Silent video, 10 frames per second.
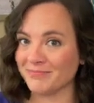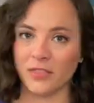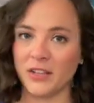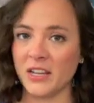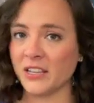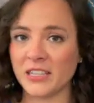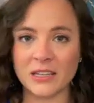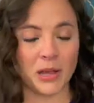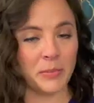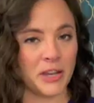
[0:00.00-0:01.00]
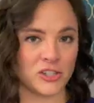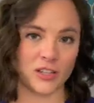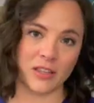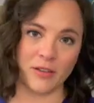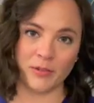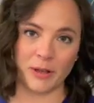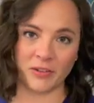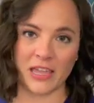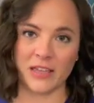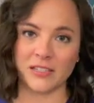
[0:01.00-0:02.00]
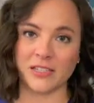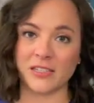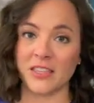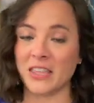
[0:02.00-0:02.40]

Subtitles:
The next thing my patient loved about CAKES is that